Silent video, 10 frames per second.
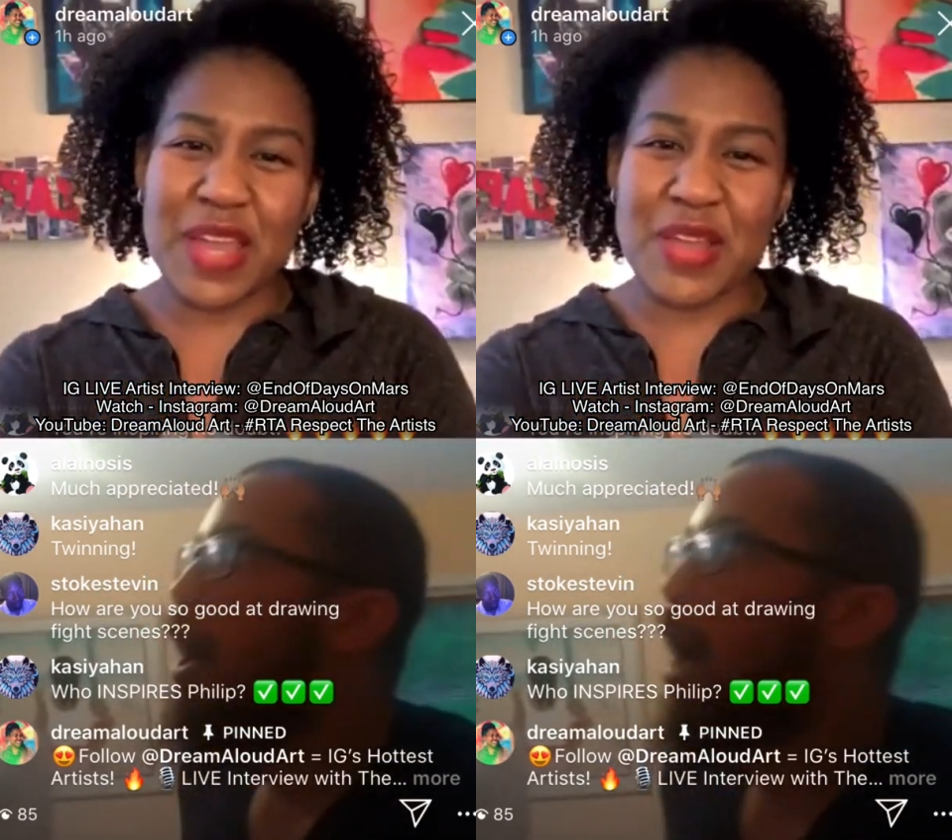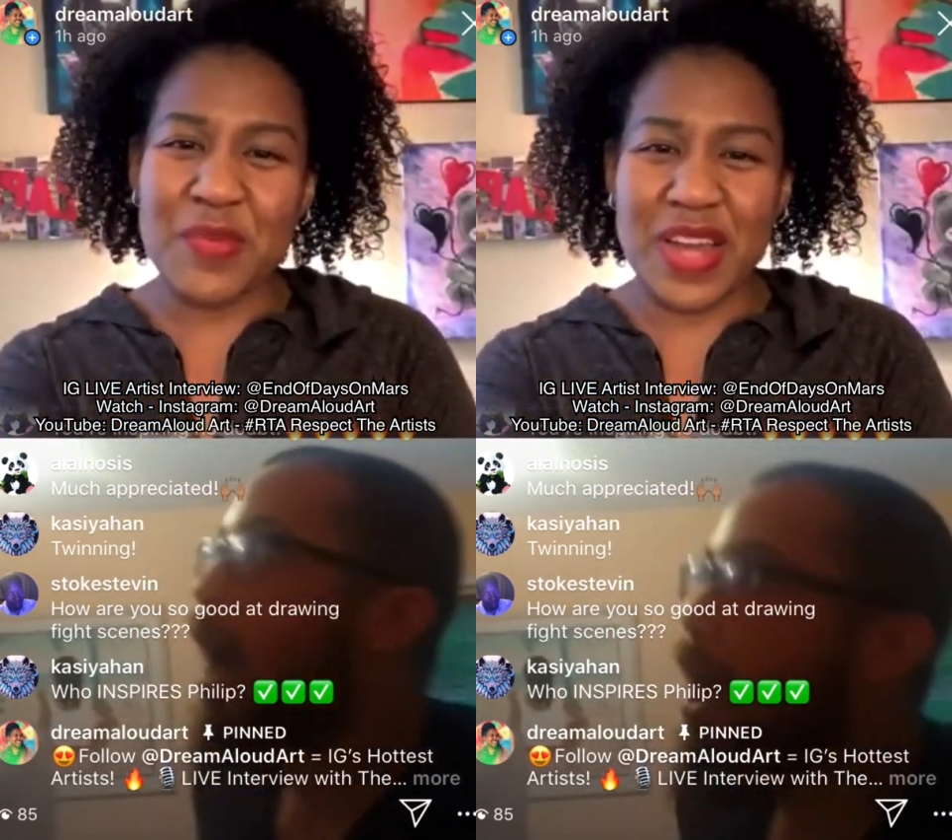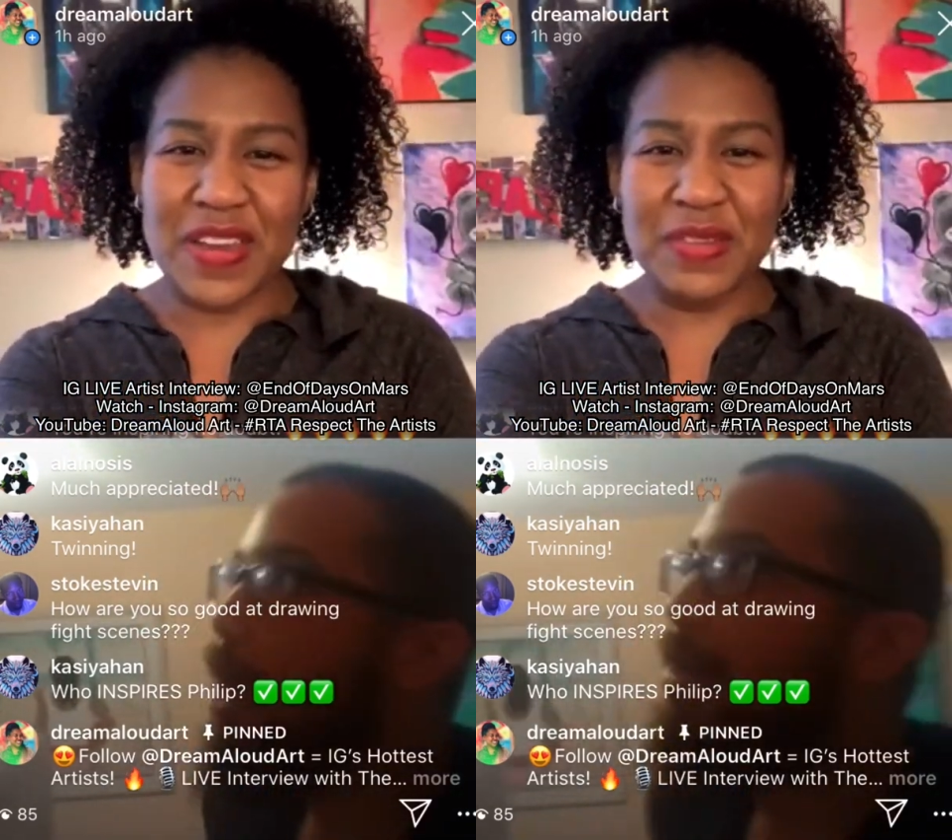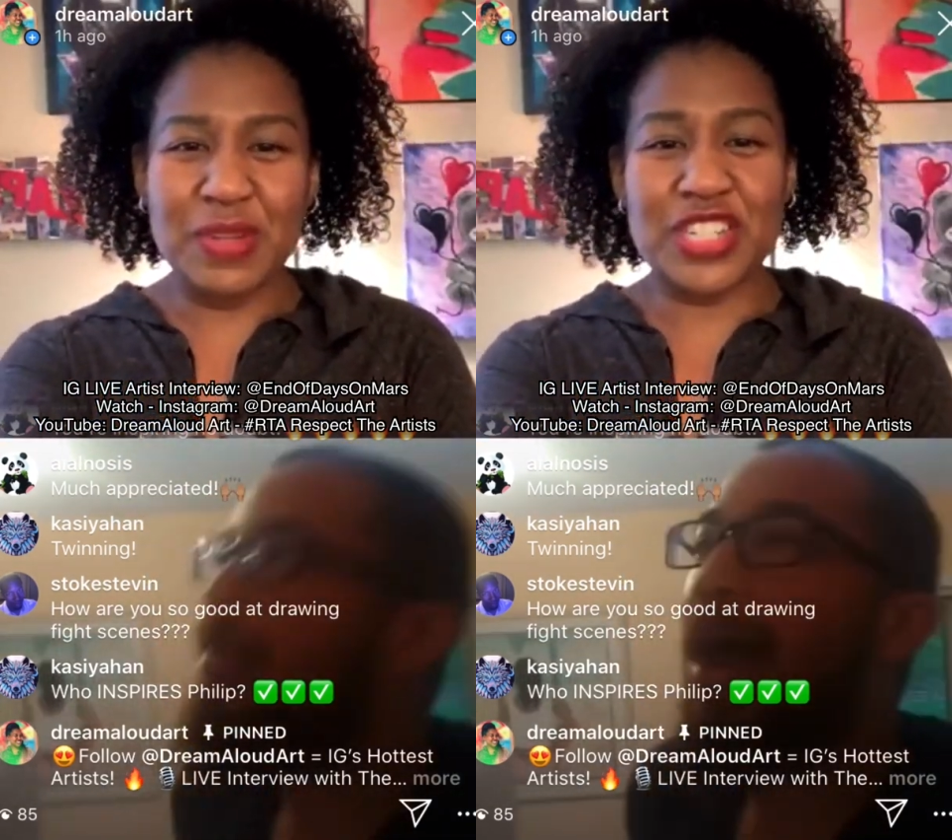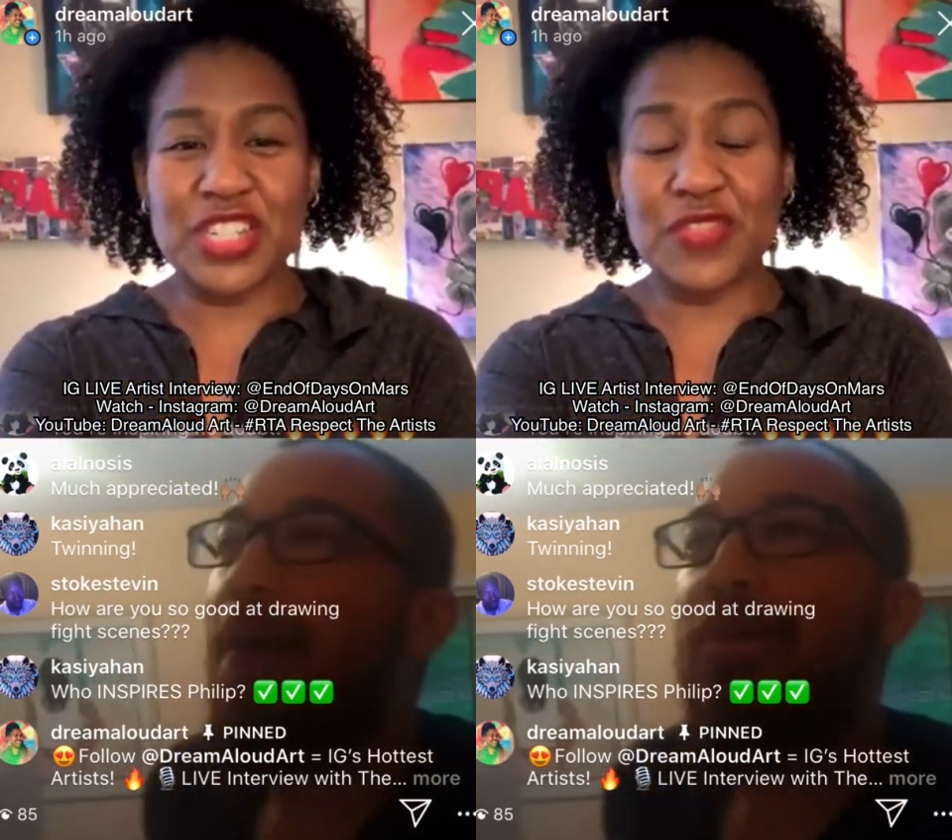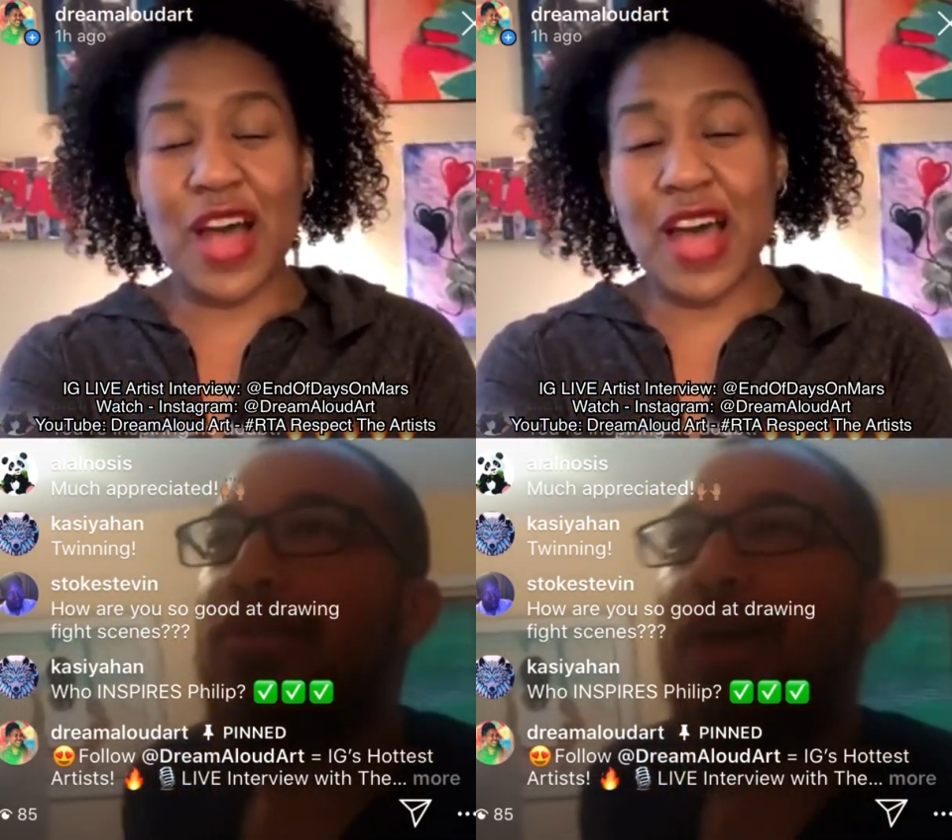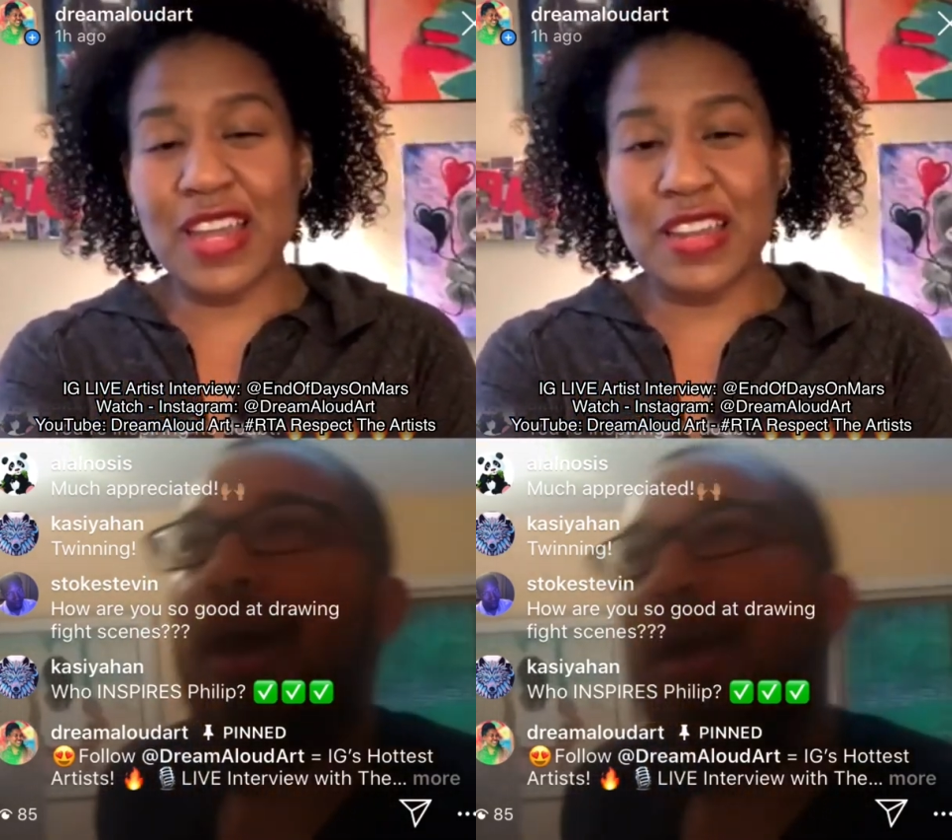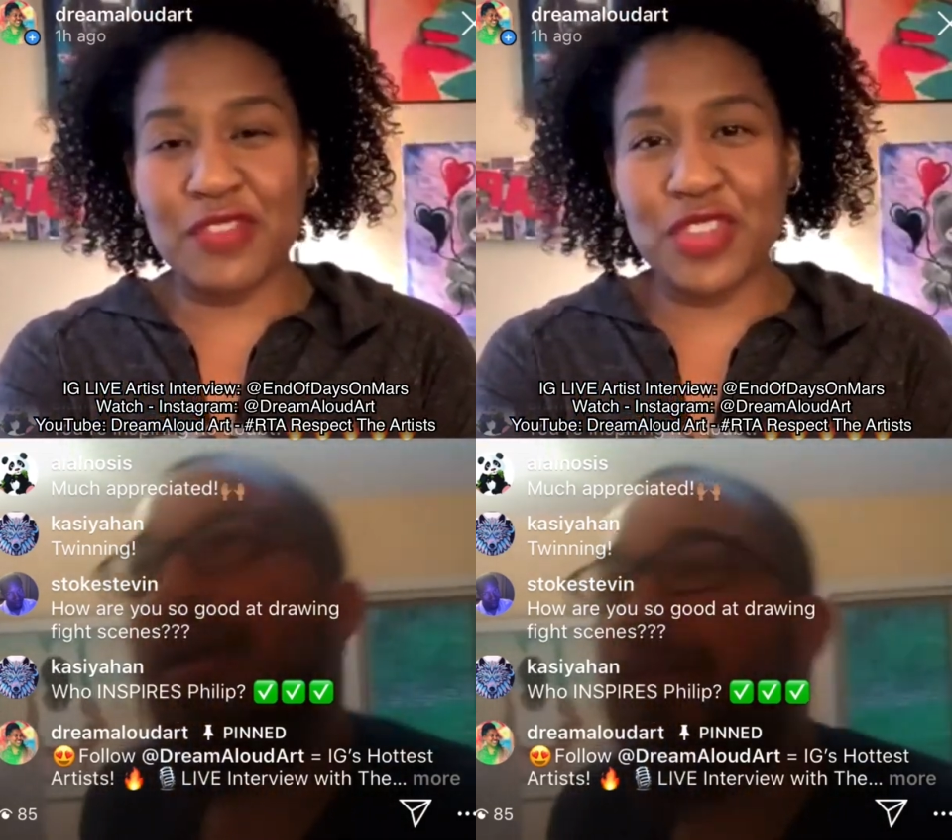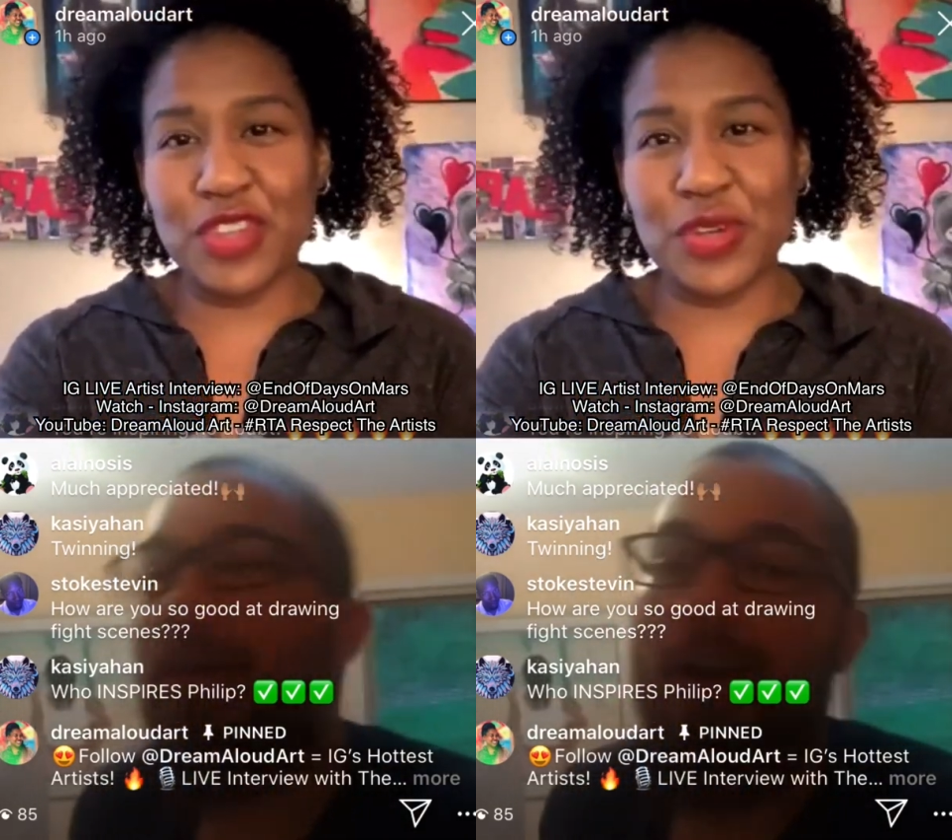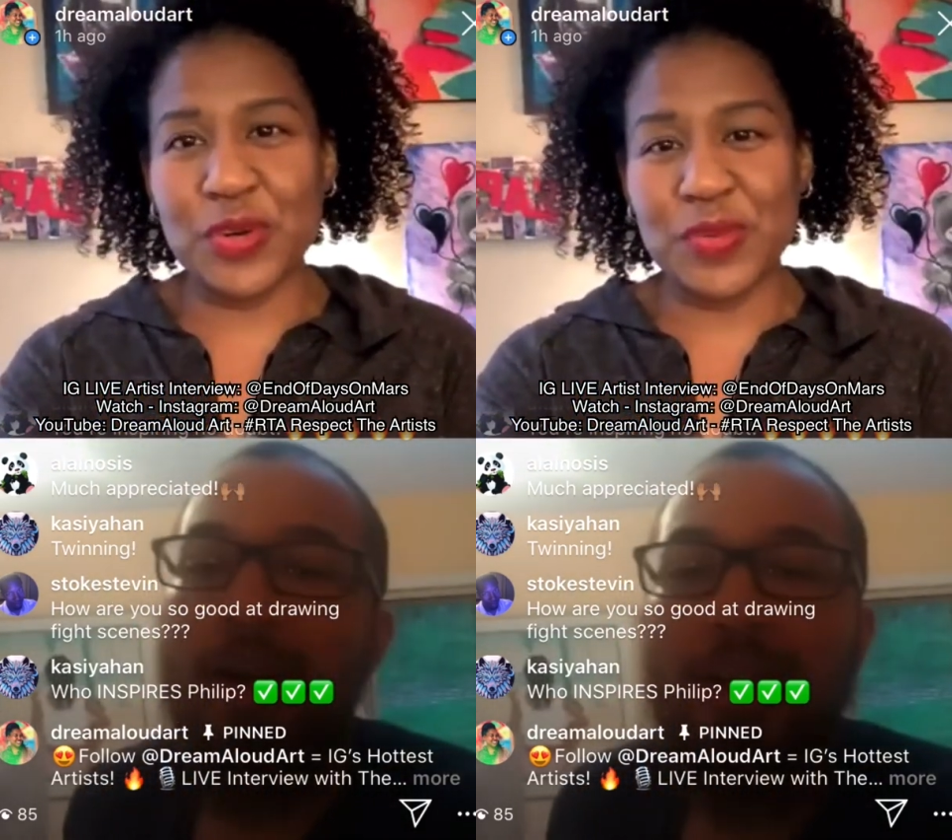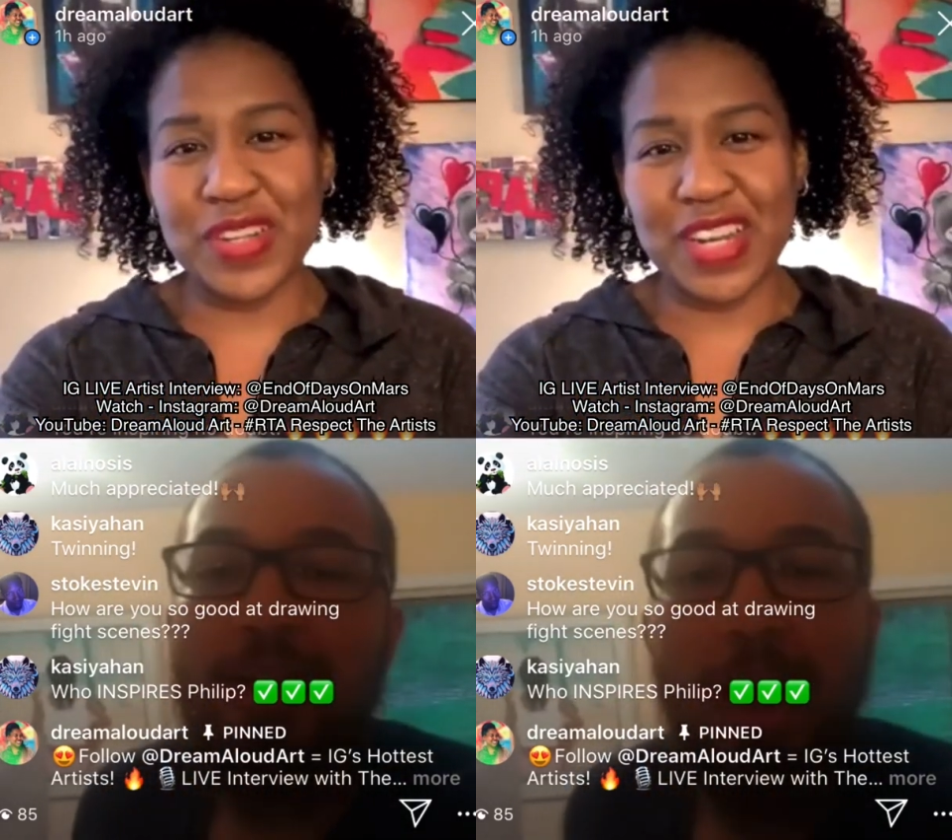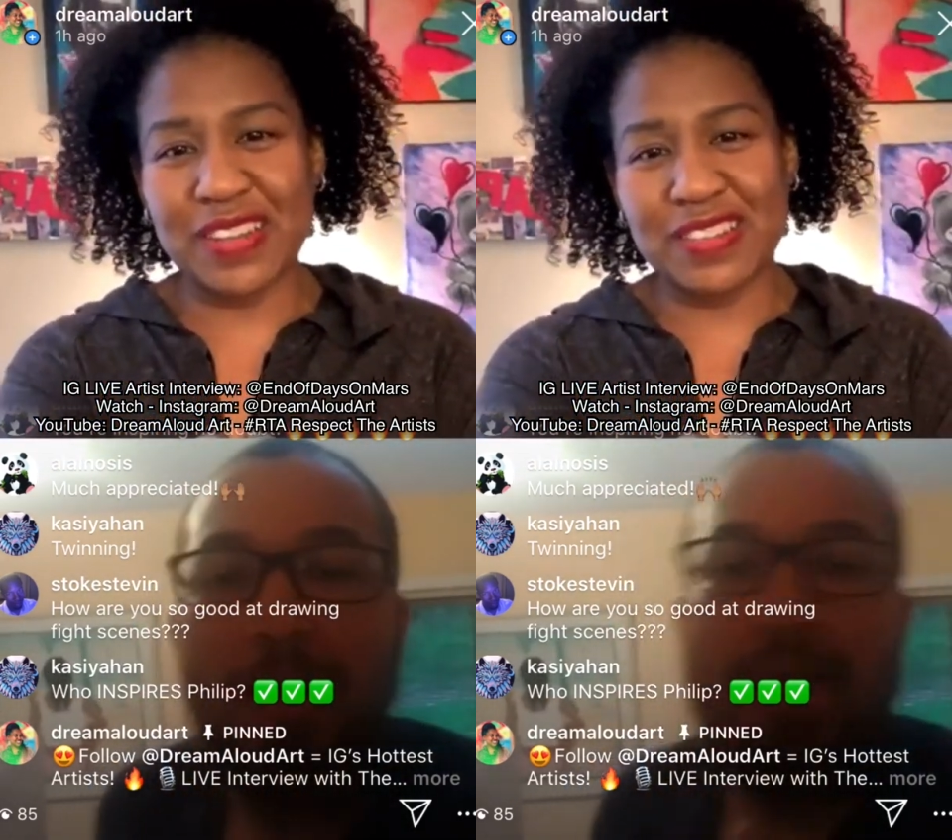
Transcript: That was like the fun